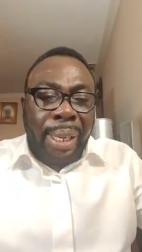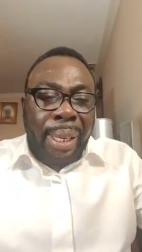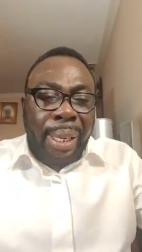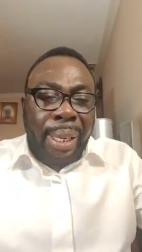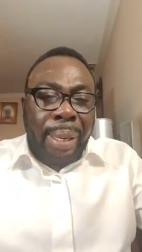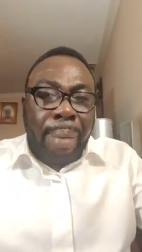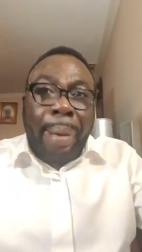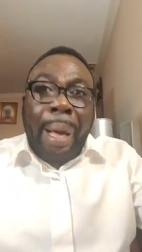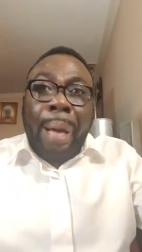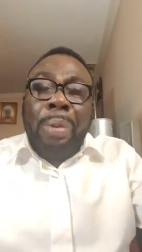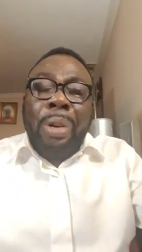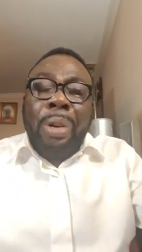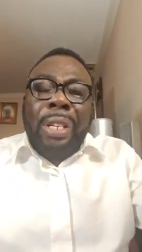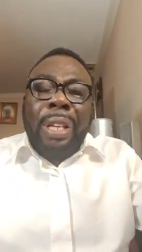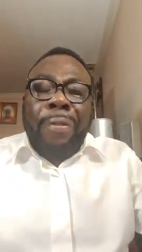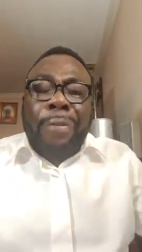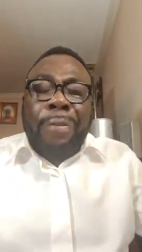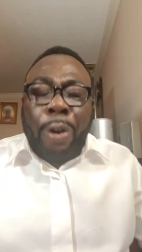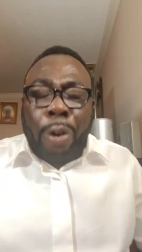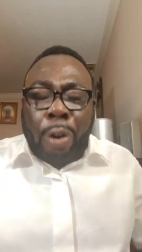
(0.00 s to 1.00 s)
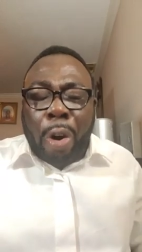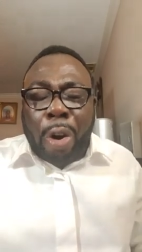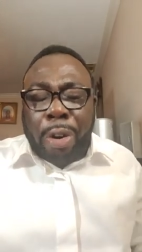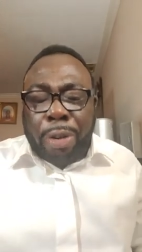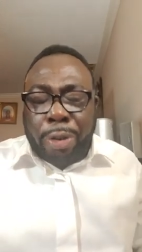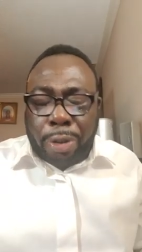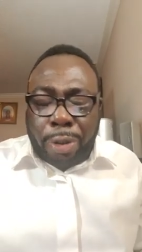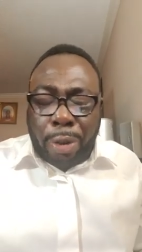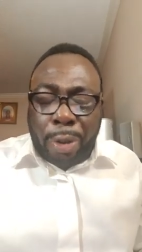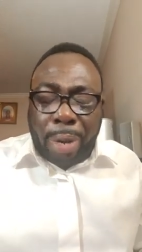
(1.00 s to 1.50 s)
the Bible says, For God
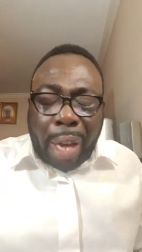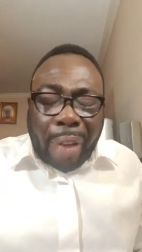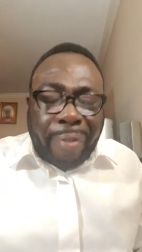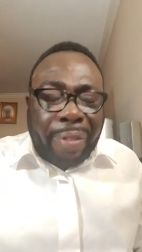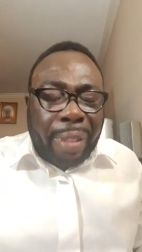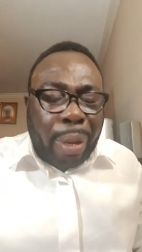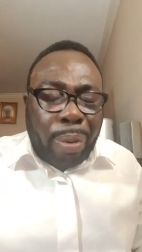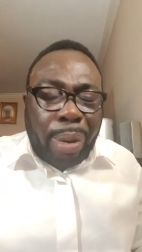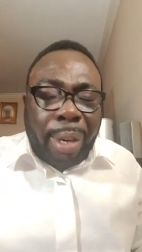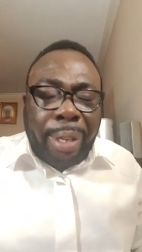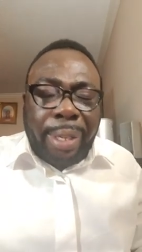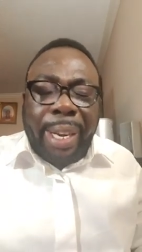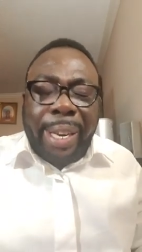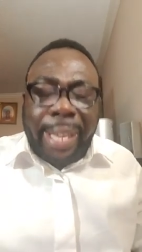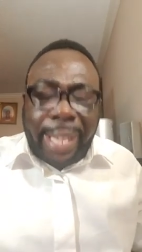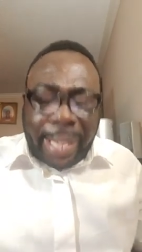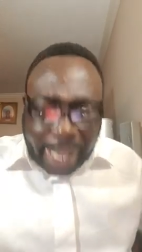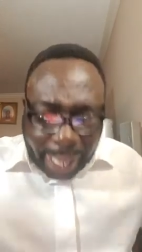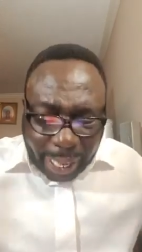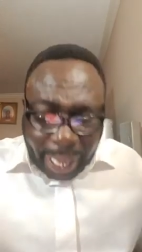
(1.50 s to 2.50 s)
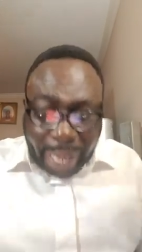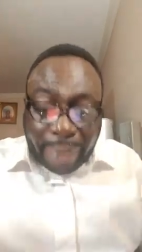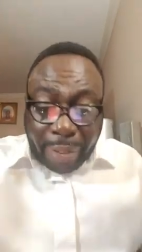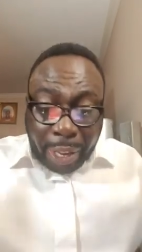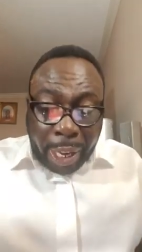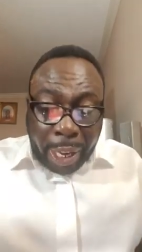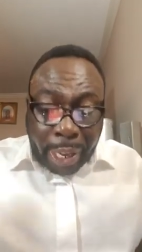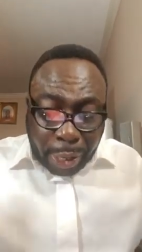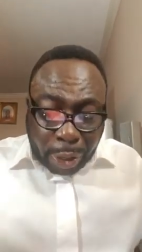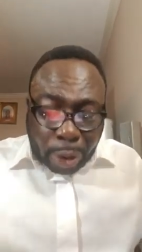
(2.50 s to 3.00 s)
so loved the world that he gave
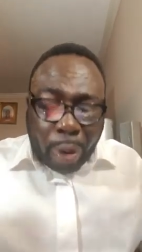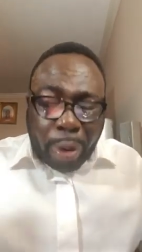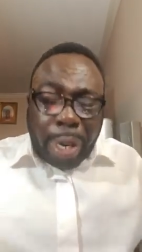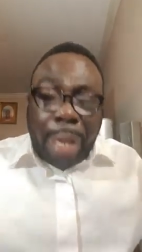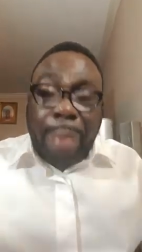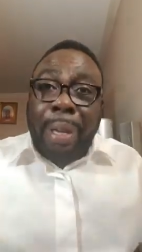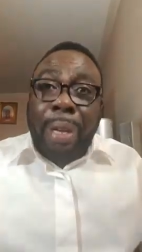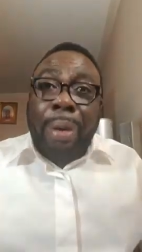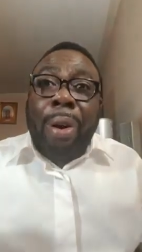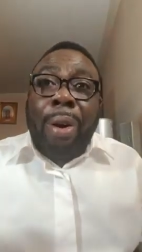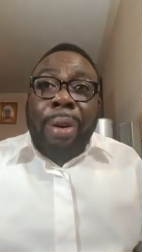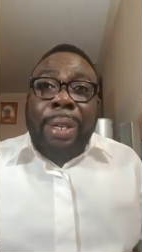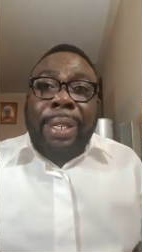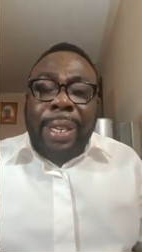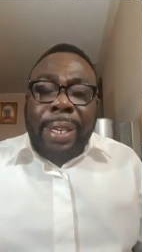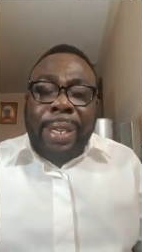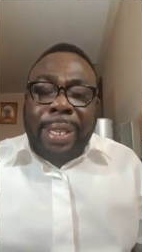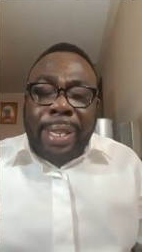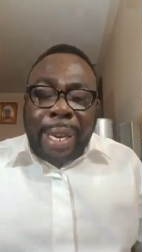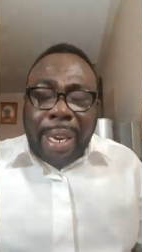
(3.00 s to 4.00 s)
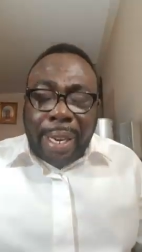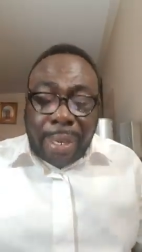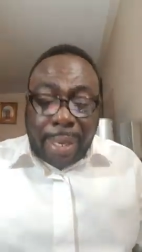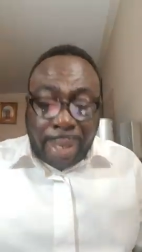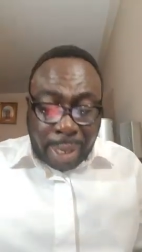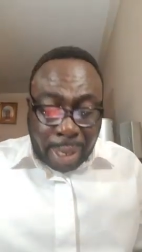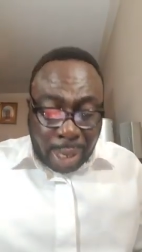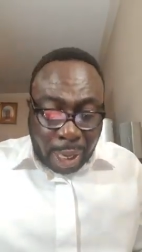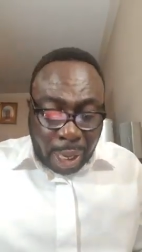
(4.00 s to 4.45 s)
his only begotten Son,